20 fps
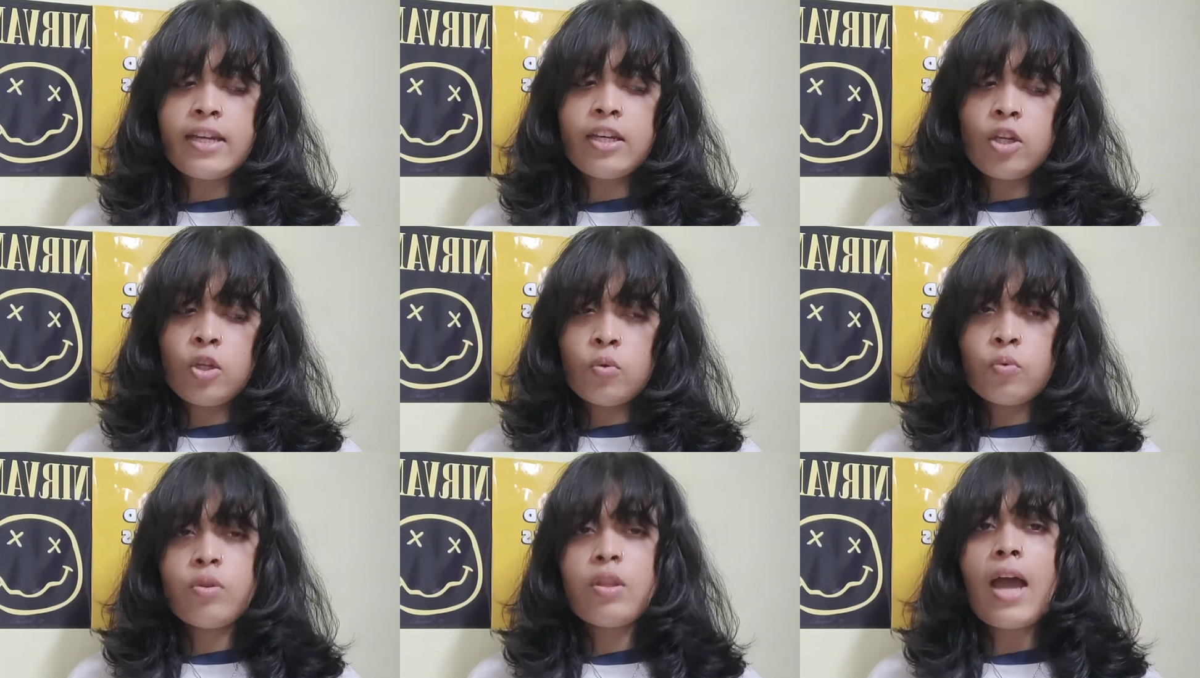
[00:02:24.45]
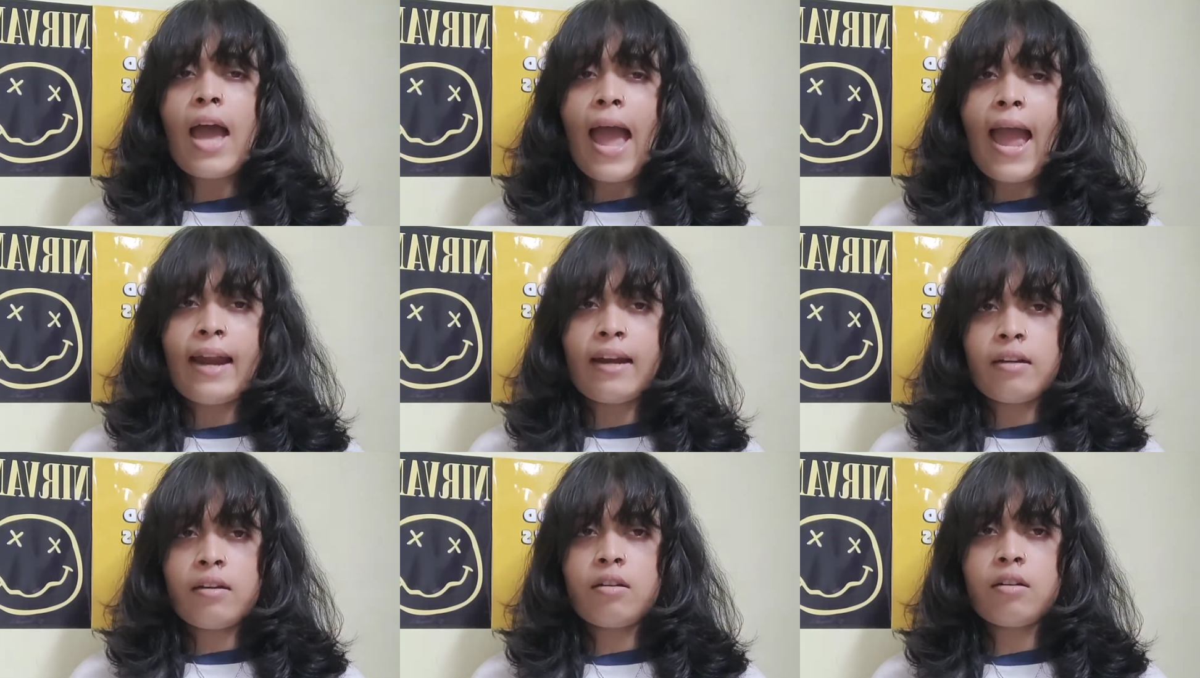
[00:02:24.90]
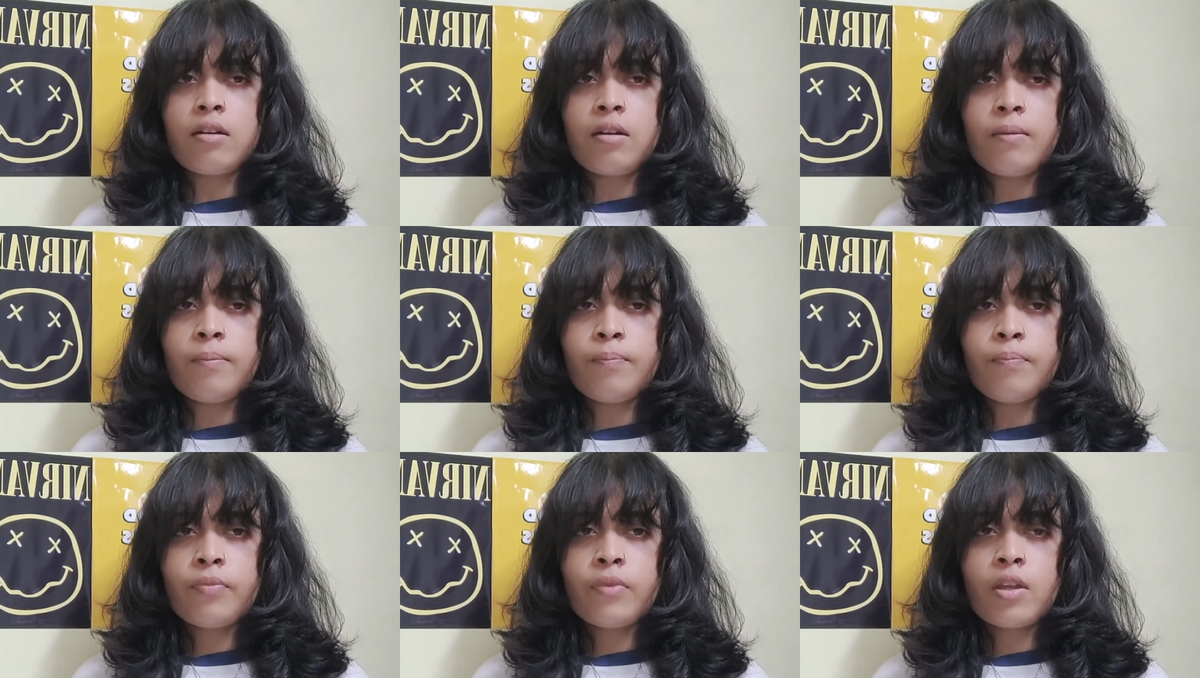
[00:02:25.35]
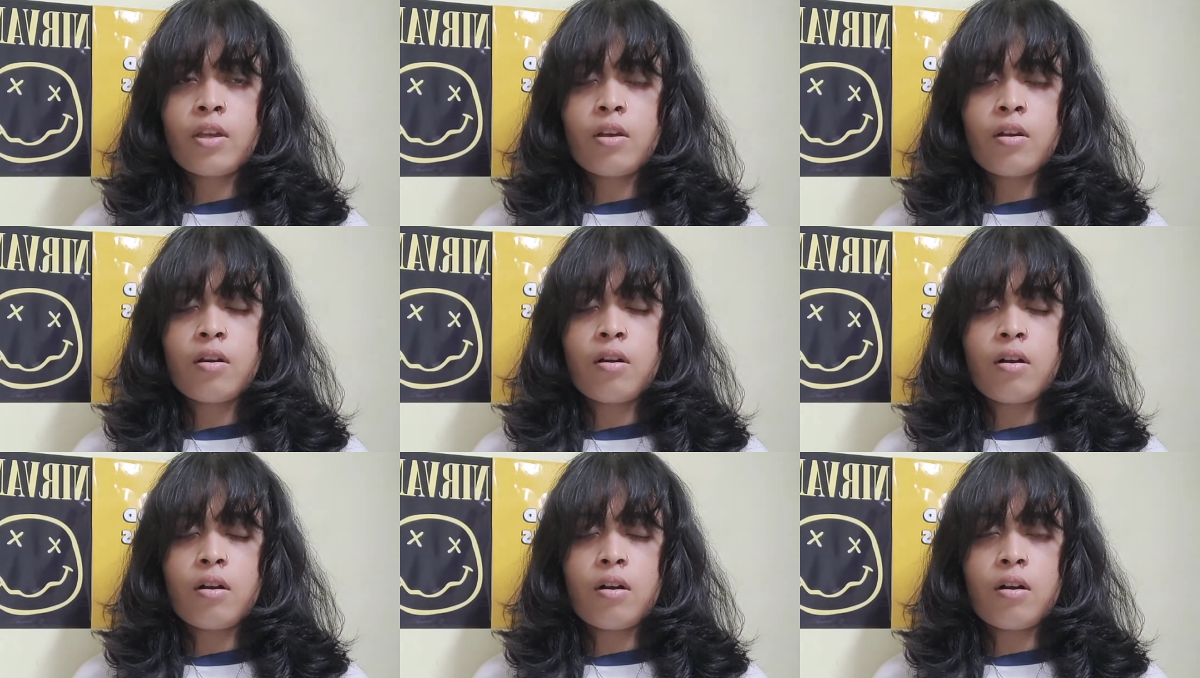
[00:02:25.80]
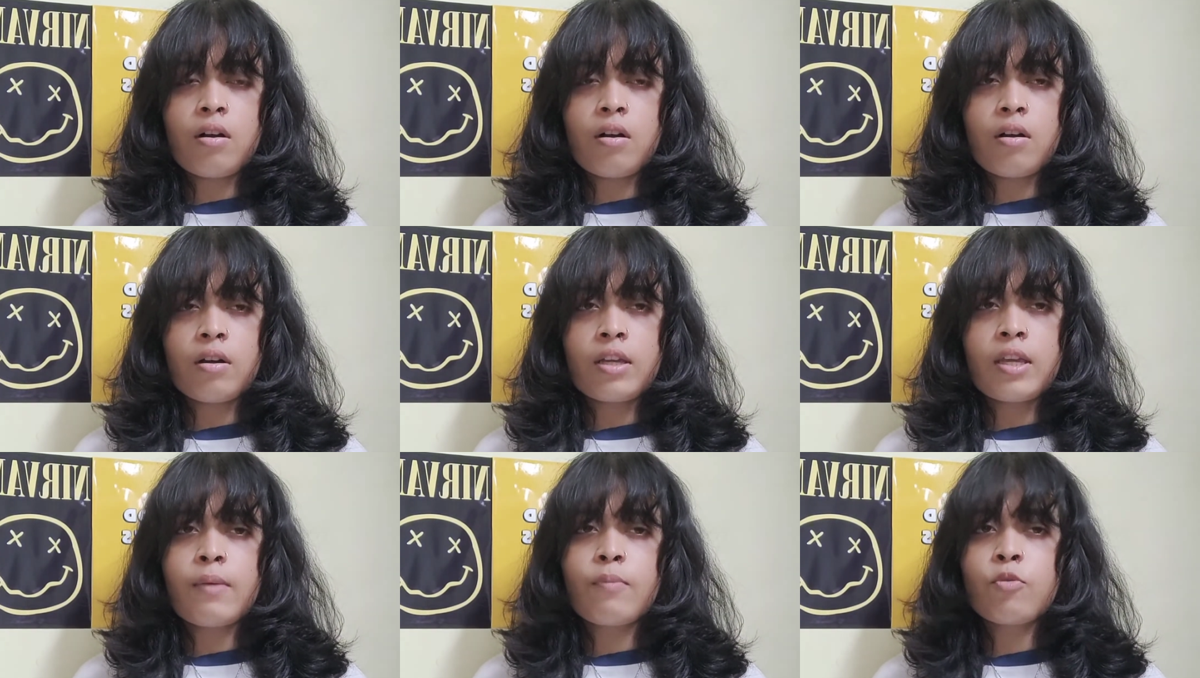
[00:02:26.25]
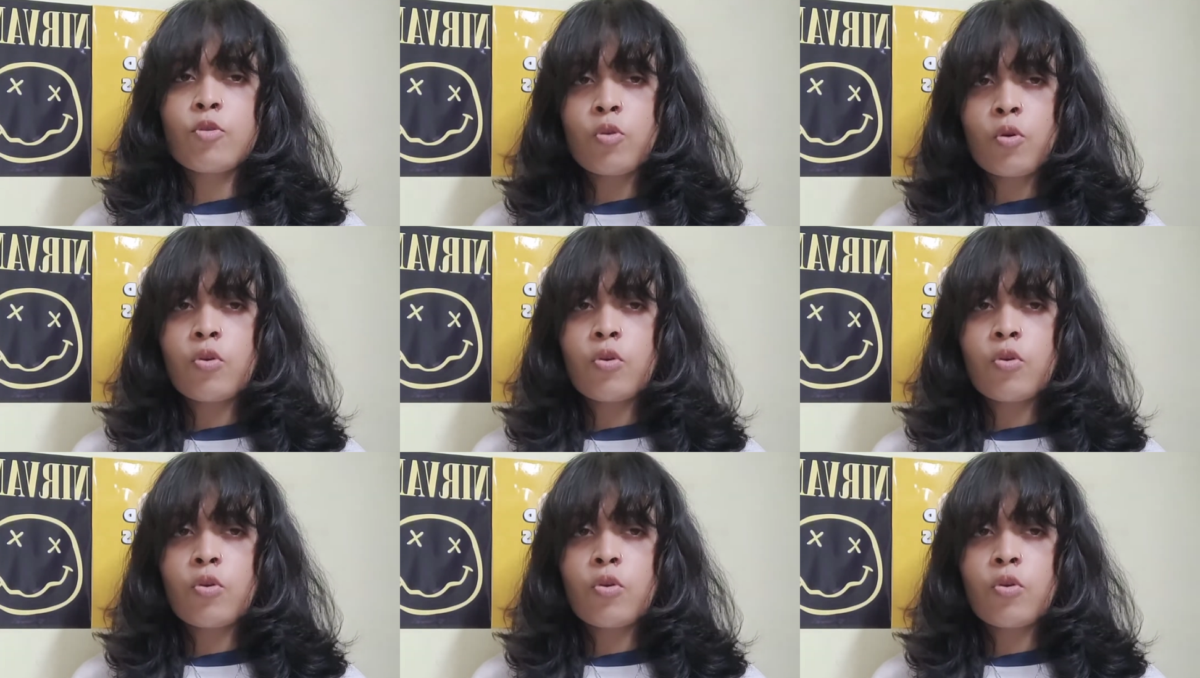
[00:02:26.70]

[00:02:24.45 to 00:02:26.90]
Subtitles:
knew the actor, Kim So